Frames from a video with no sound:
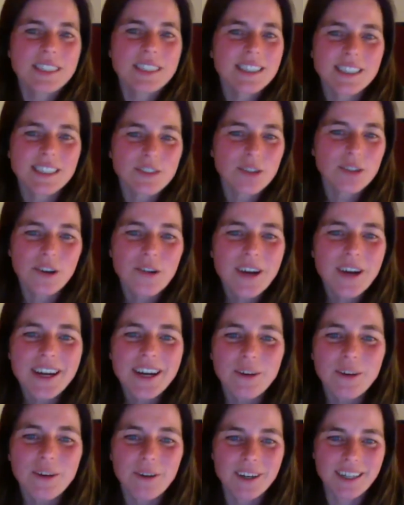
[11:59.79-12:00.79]
to go
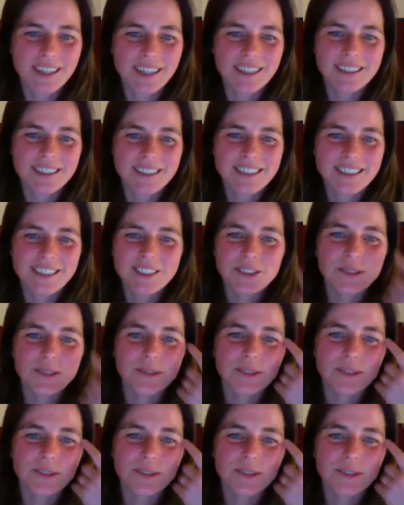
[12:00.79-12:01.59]
anywhere else. You